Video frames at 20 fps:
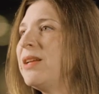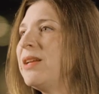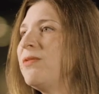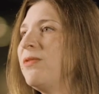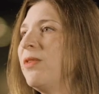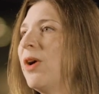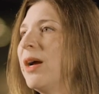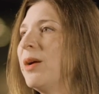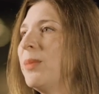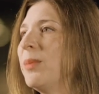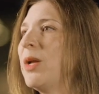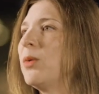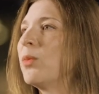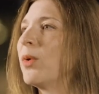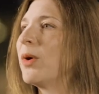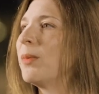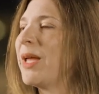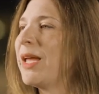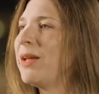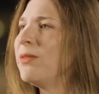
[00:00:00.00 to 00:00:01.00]
an environment
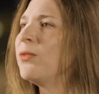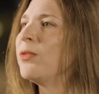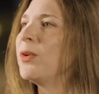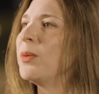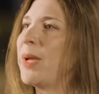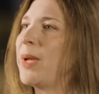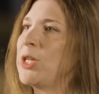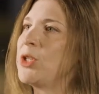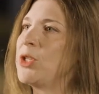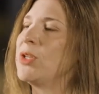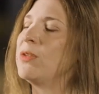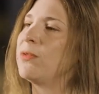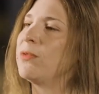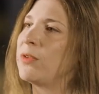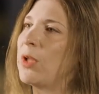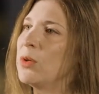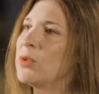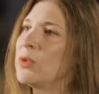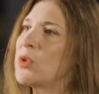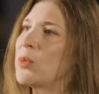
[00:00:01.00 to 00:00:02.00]
where information
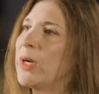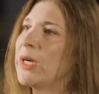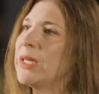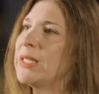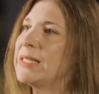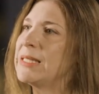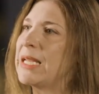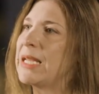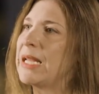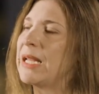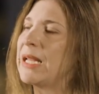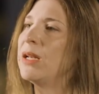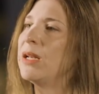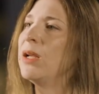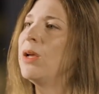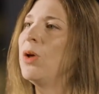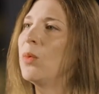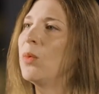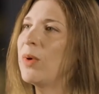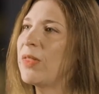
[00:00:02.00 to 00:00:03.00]
flows where it's needed
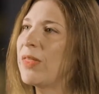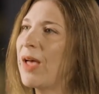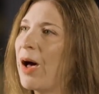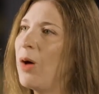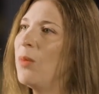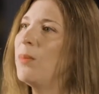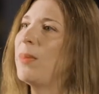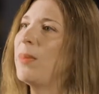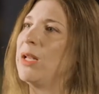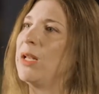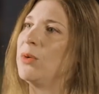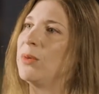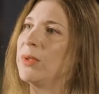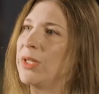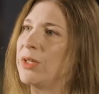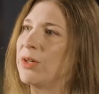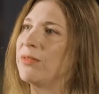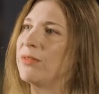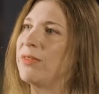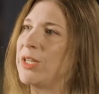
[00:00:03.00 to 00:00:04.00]
without manual
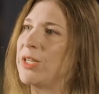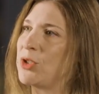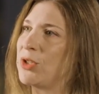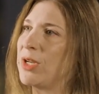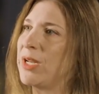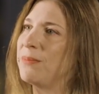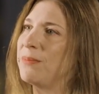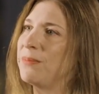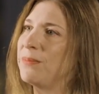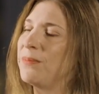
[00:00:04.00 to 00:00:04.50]
intervention.